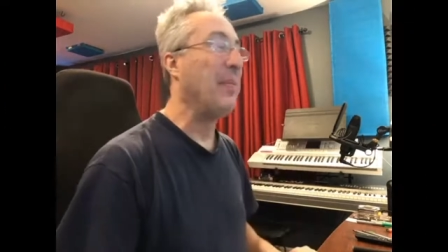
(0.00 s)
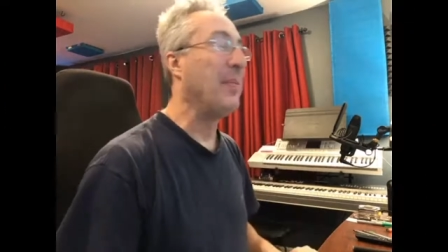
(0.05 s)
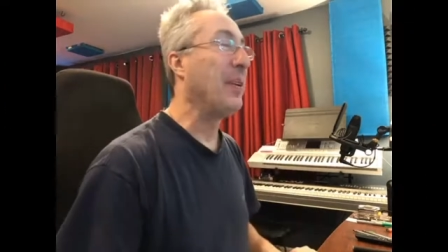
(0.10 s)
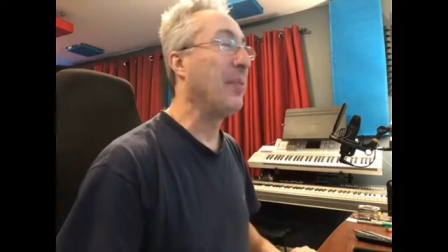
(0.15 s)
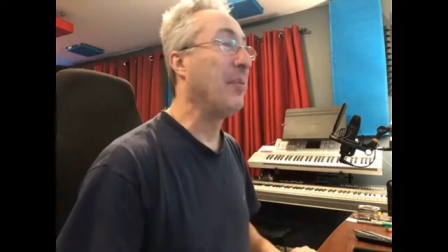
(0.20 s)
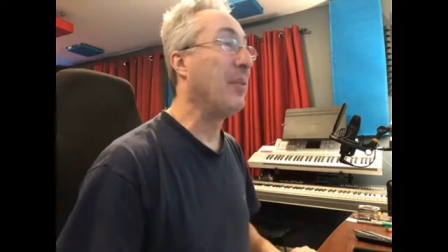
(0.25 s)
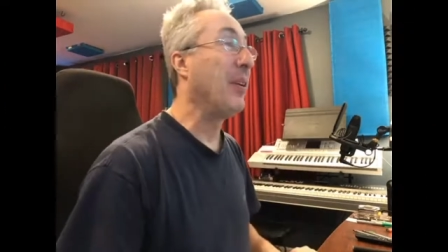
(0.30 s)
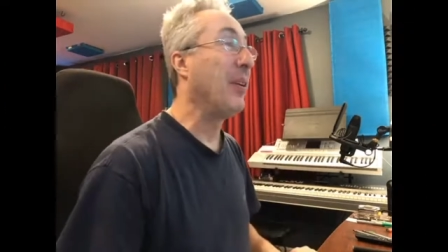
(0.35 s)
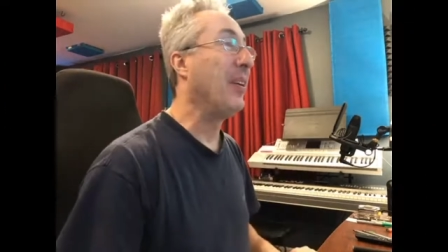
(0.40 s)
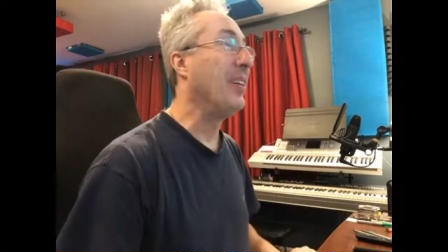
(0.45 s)

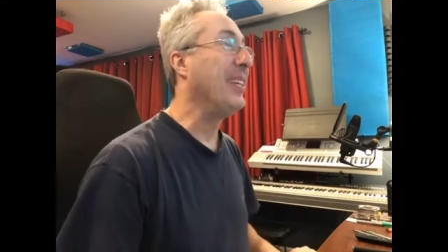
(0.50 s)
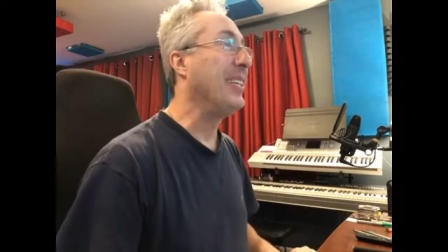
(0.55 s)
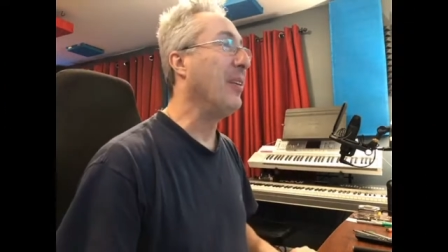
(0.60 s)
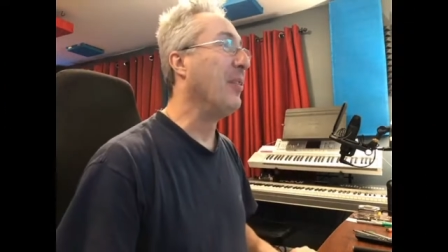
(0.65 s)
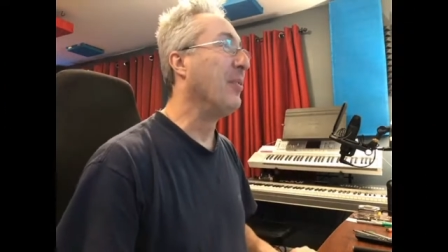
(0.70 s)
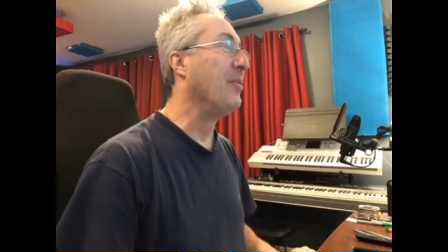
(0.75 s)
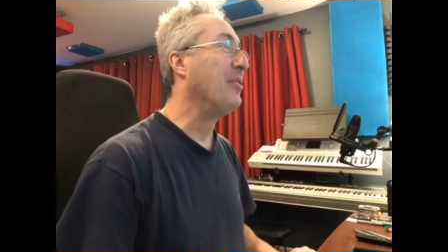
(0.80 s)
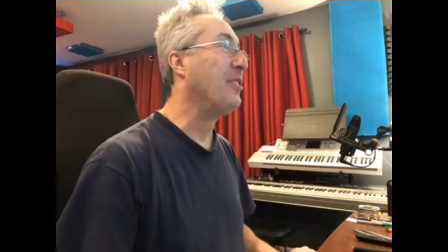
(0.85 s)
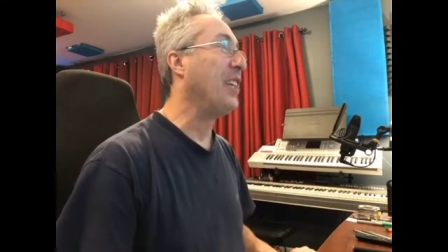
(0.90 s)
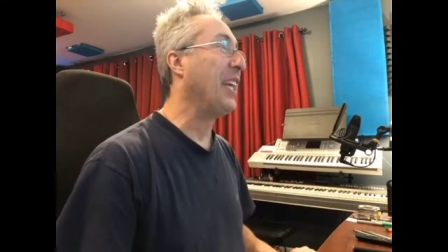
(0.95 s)
Here we are in the
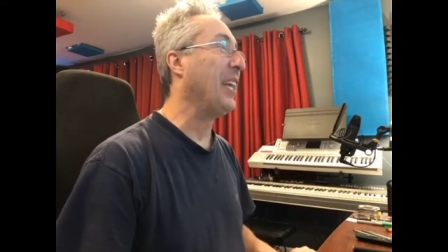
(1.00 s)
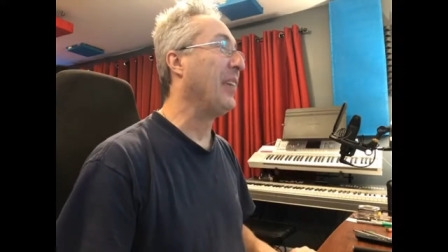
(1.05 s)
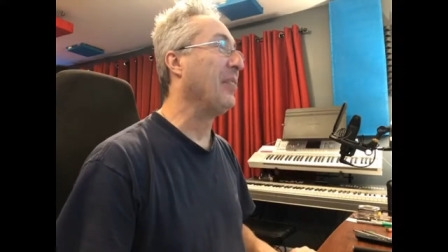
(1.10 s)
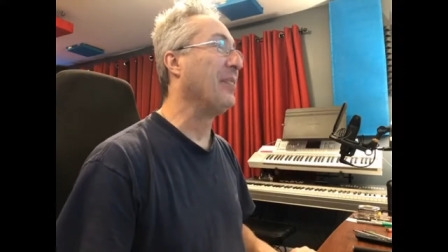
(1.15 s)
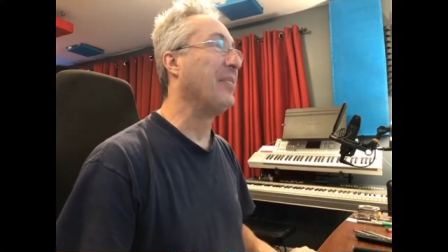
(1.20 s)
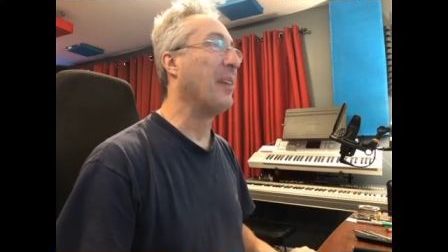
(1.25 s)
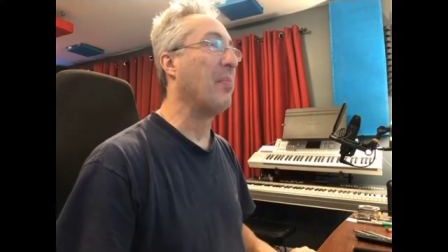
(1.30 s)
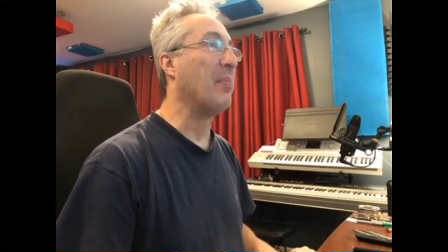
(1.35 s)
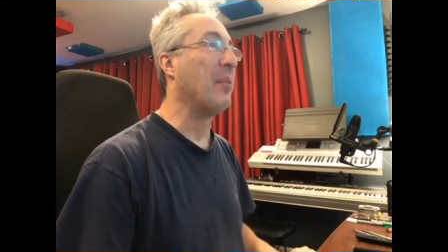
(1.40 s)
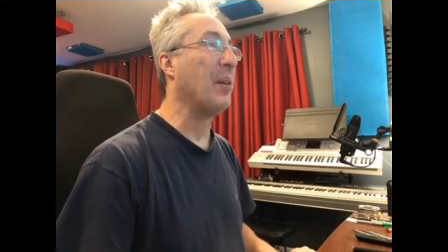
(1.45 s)
old
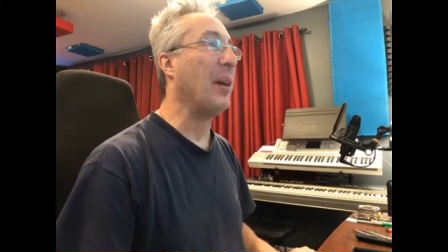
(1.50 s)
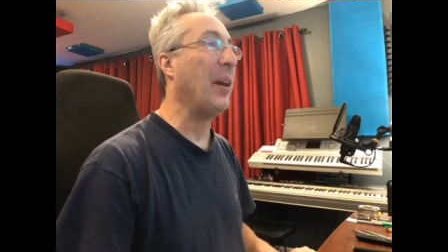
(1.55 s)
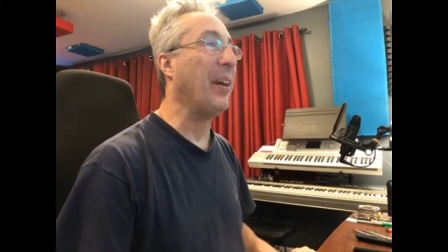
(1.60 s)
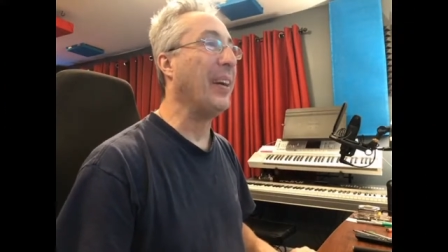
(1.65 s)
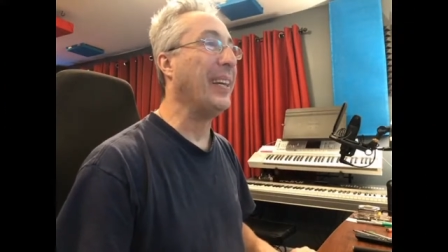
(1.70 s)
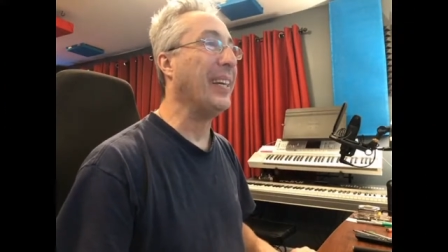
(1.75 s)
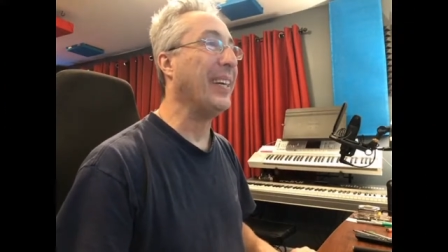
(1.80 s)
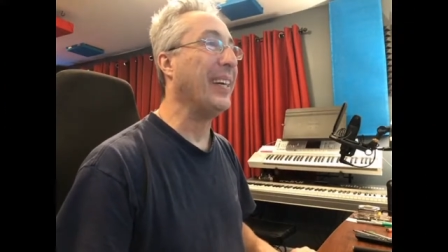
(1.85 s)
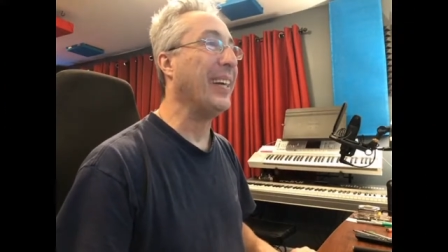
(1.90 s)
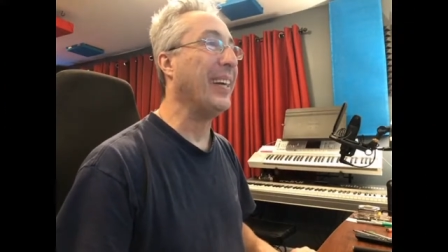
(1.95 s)
channel,
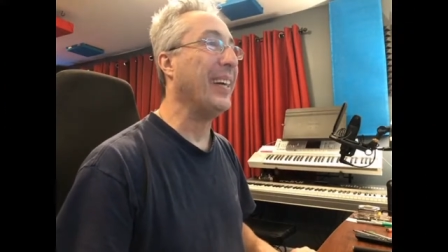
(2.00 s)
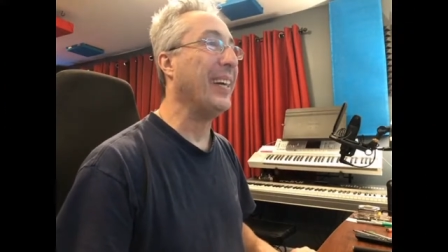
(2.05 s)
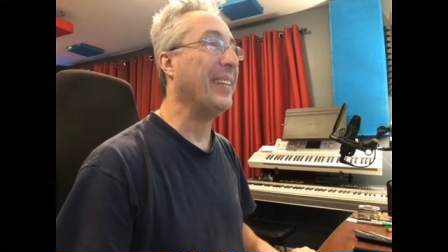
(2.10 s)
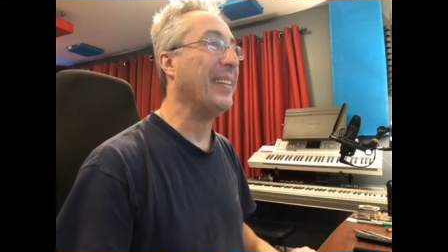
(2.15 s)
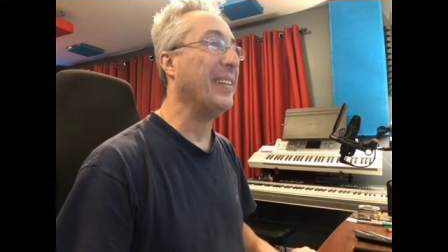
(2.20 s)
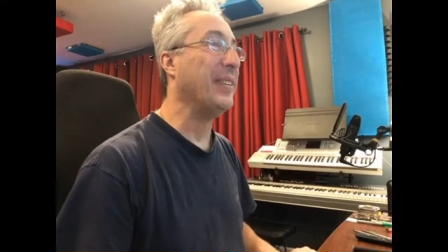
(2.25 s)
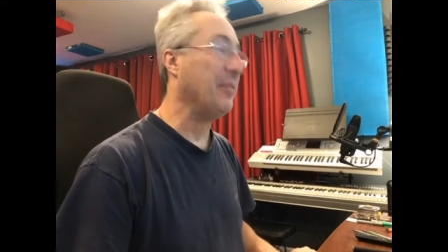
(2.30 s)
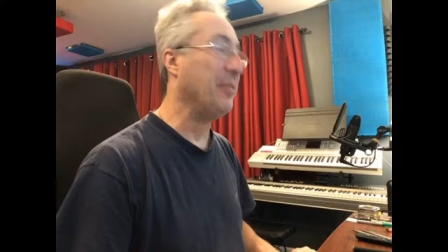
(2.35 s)
temporary. The new